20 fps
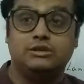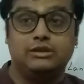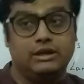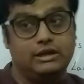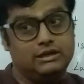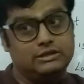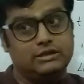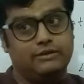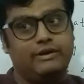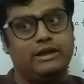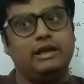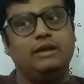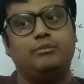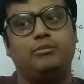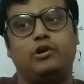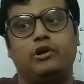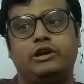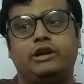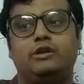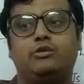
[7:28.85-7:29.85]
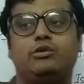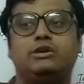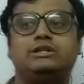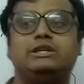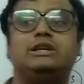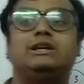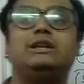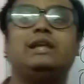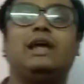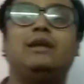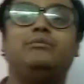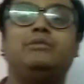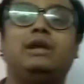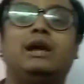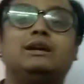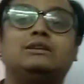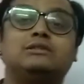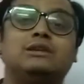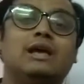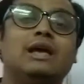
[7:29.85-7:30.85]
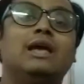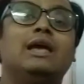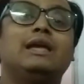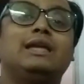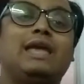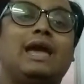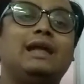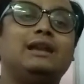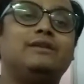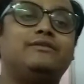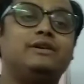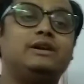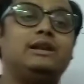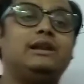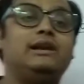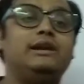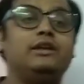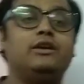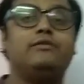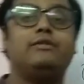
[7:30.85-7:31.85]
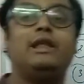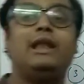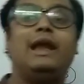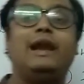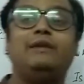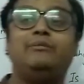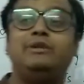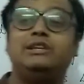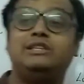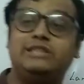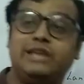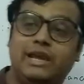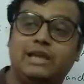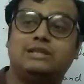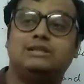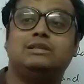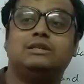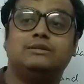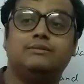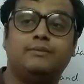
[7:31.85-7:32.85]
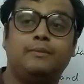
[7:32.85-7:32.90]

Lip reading: It is a very important question. It can be asked: can the fertility of the land be changed?